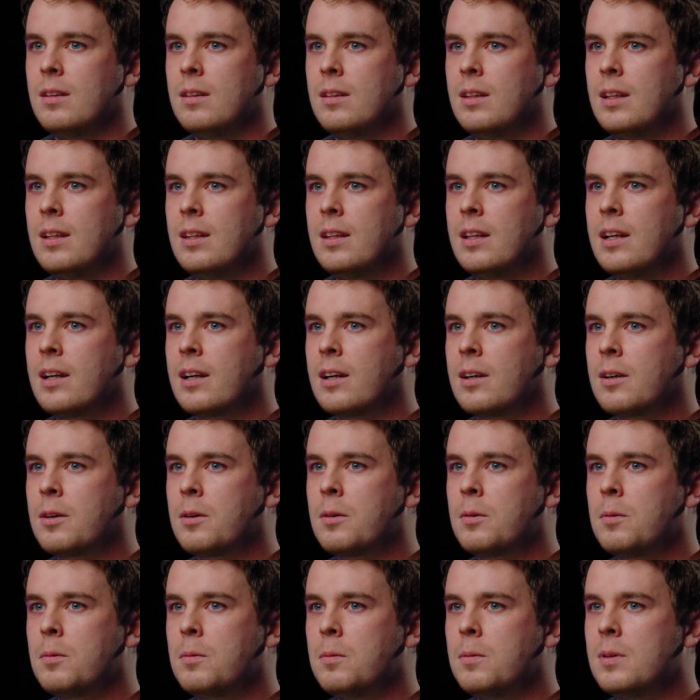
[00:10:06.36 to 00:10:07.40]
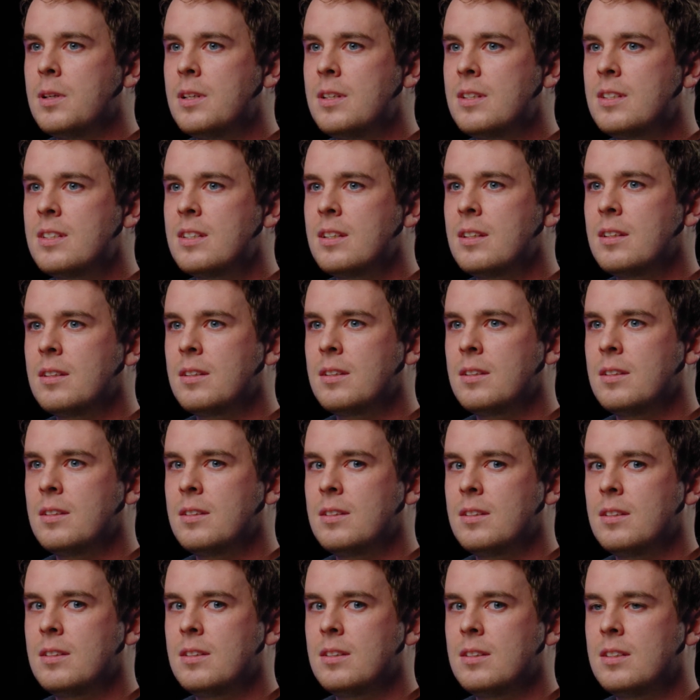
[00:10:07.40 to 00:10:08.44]
there was
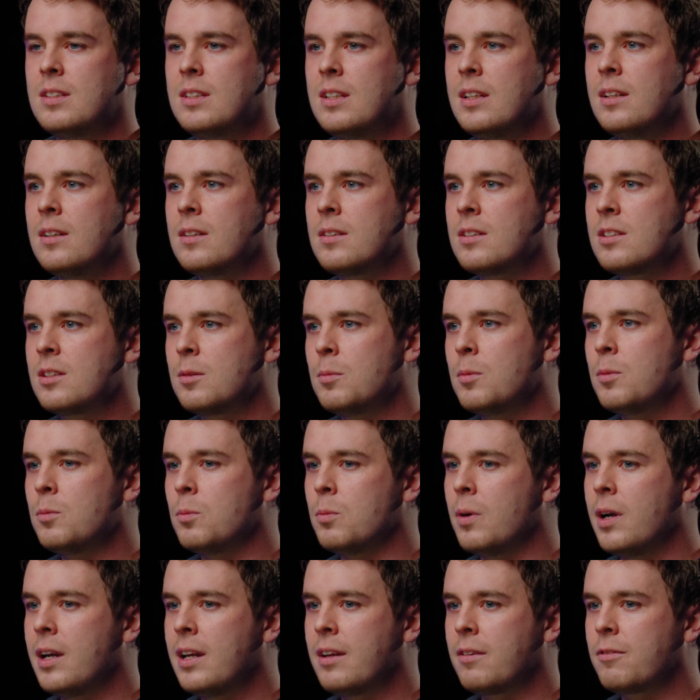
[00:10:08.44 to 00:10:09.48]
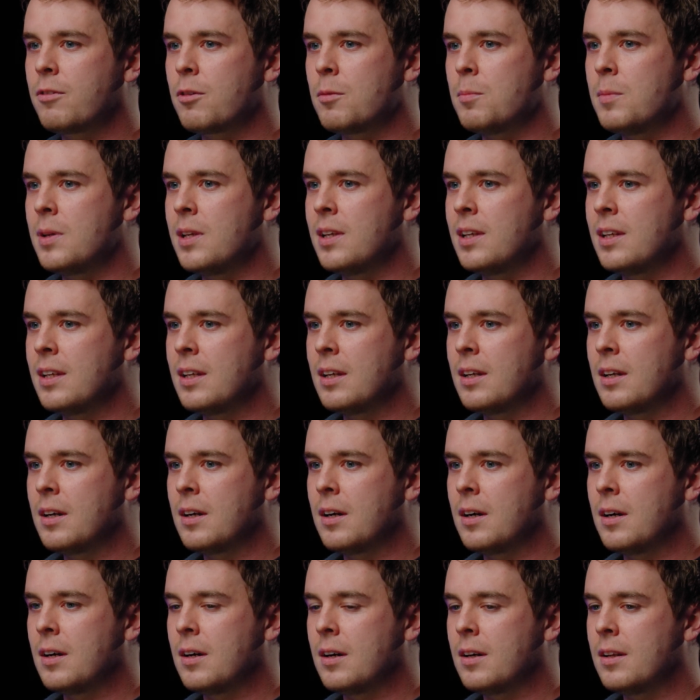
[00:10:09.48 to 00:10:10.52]
still someone waiting for me
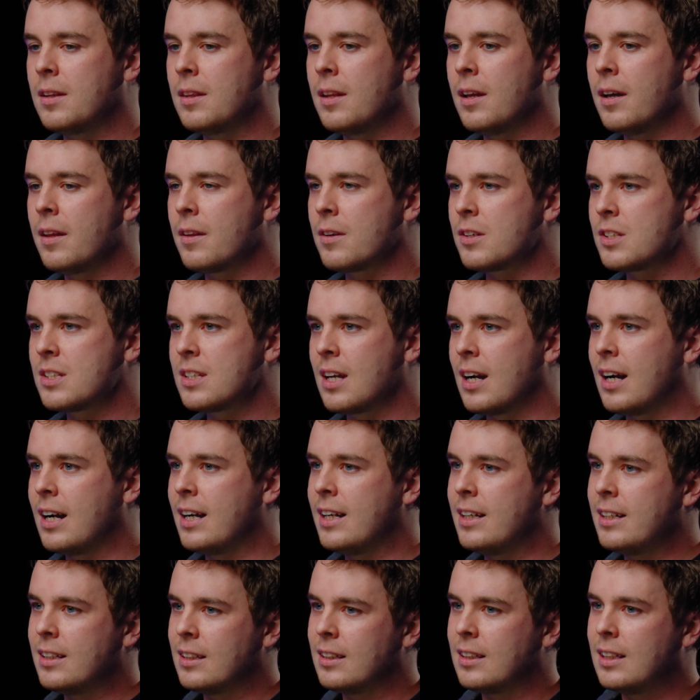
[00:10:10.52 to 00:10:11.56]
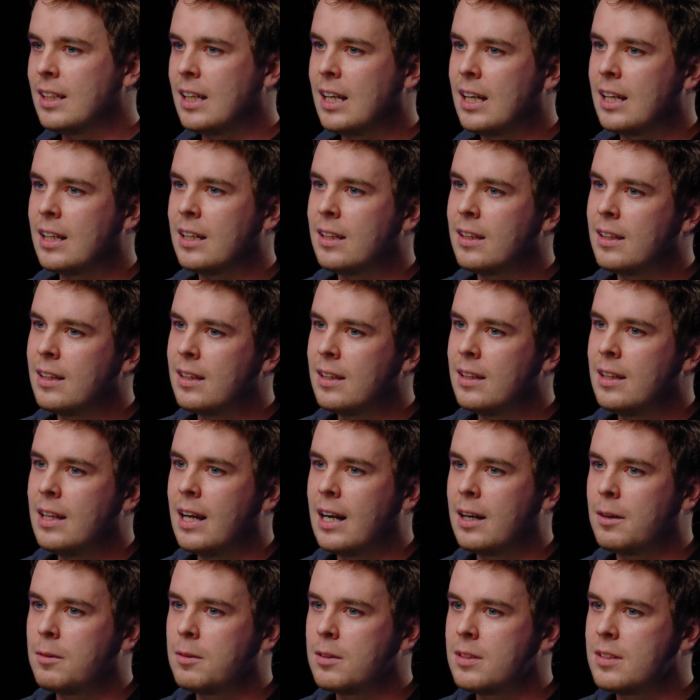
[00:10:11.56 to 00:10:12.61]
on the other side, and
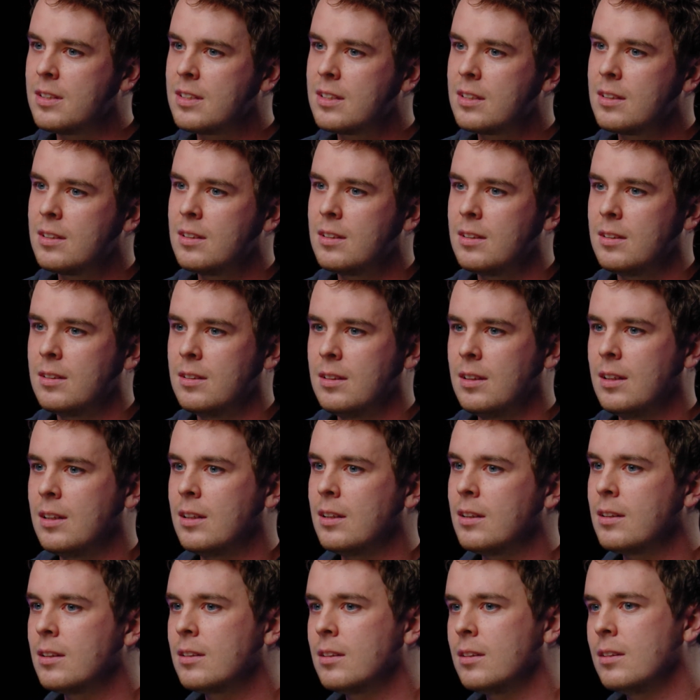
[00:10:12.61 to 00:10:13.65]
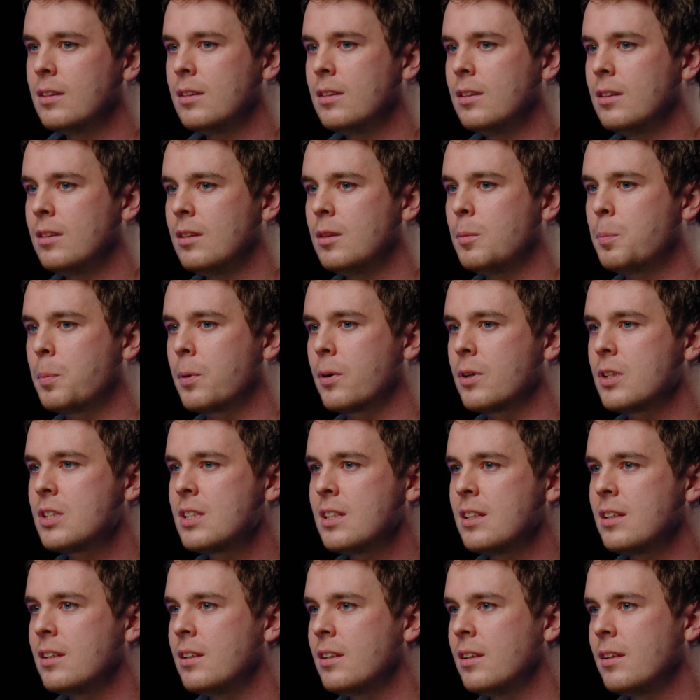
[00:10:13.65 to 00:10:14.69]
that was the
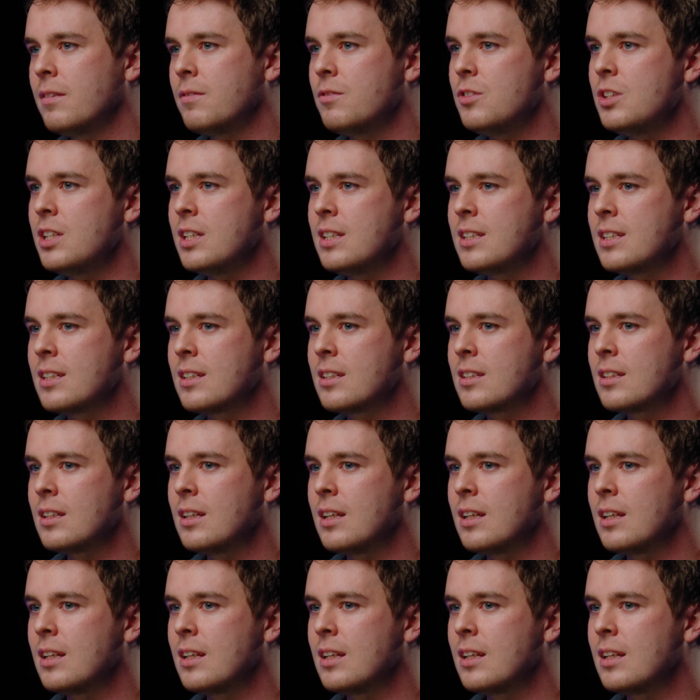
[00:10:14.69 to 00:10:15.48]
person of Jesus,